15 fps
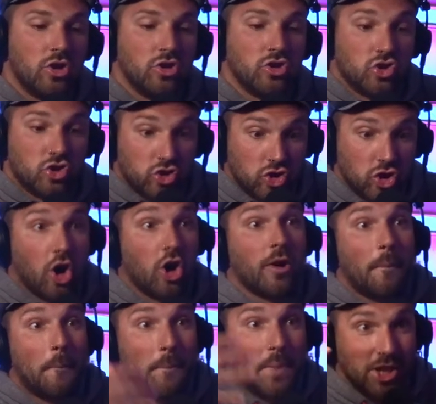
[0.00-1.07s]
start
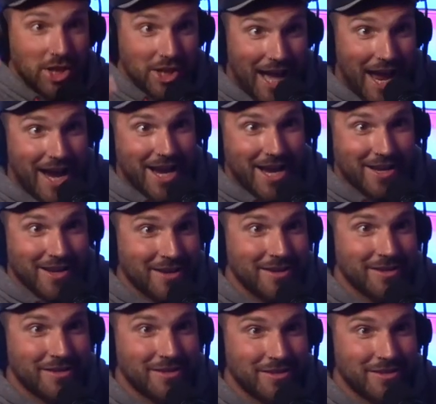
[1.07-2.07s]
playing.